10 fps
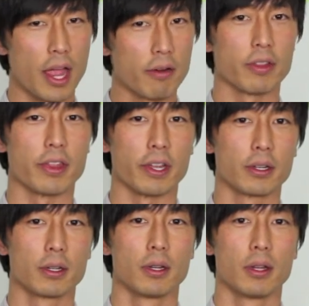Everything.
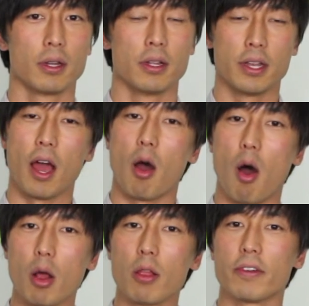Now,
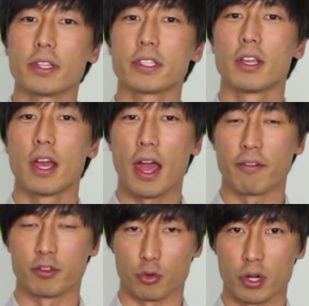all of us
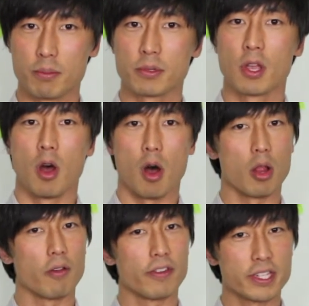have dreams,
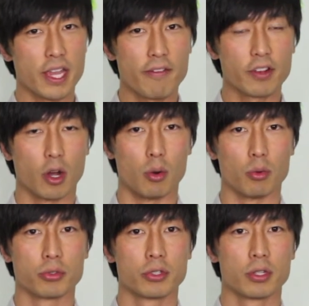all of us have
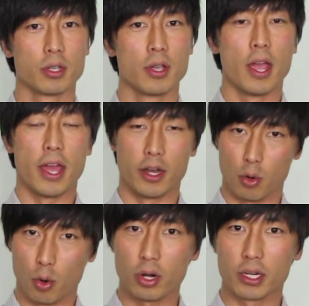goals. And in
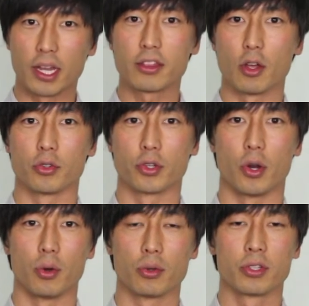order to get those
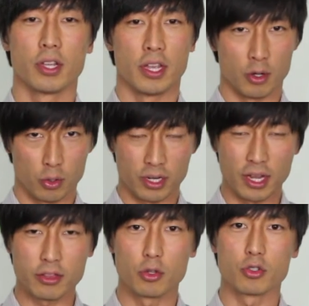goals, in order to
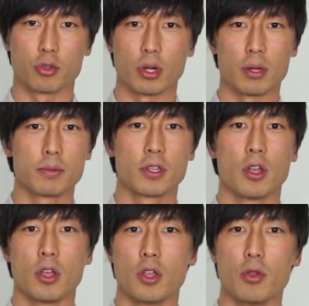get those dreams,
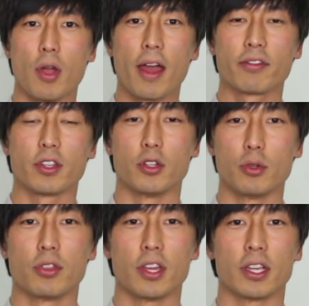you have to
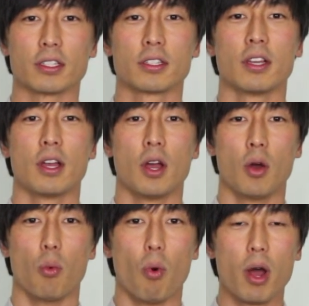do things
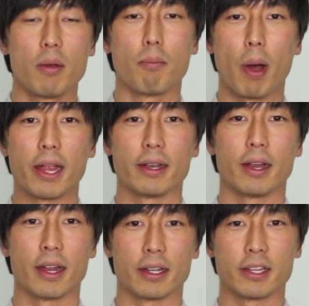one bite
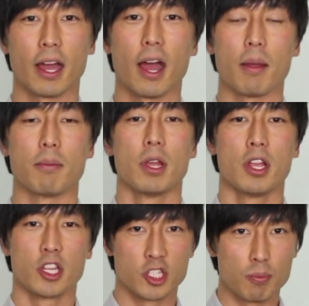at a time
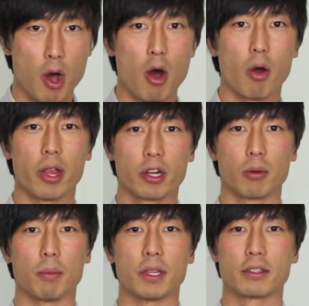small
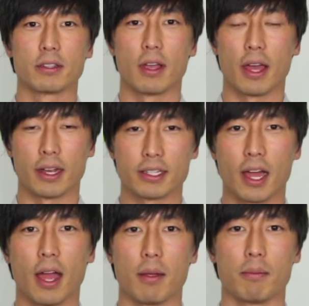increments at a
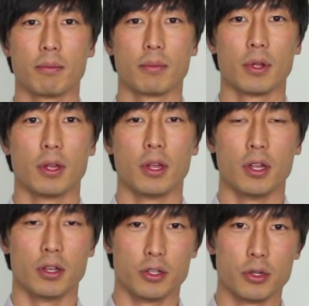time.
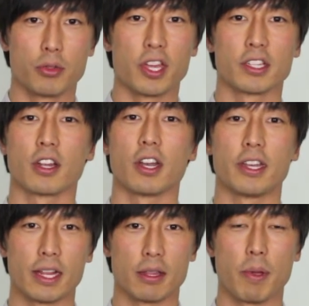Do things on a
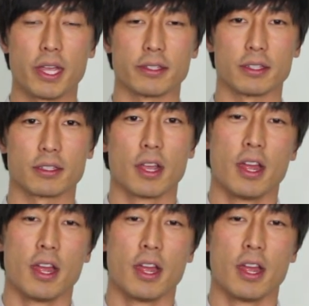daily basis.